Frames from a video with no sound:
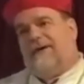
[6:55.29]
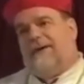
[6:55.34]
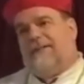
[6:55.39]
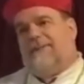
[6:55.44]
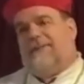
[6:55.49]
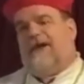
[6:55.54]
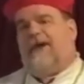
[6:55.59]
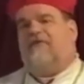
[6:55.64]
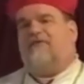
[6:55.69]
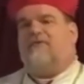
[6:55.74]

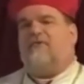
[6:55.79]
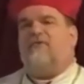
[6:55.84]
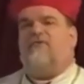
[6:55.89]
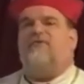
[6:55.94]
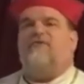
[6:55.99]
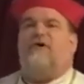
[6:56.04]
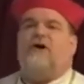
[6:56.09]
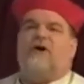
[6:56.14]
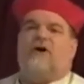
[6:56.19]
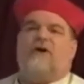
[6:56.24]
And therefore
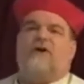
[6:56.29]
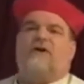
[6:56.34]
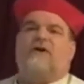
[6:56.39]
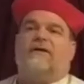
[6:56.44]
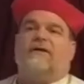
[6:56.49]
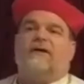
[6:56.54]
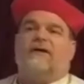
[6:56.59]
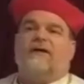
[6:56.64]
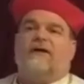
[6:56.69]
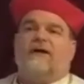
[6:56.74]

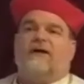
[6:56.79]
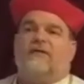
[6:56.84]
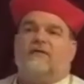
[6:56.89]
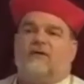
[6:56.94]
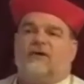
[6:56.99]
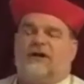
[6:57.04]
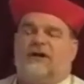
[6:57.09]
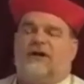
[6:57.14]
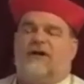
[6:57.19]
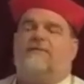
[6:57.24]
Saul, in
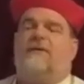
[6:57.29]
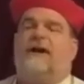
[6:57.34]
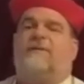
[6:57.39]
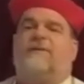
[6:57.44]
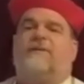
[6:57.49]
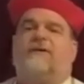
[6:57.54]
order that he might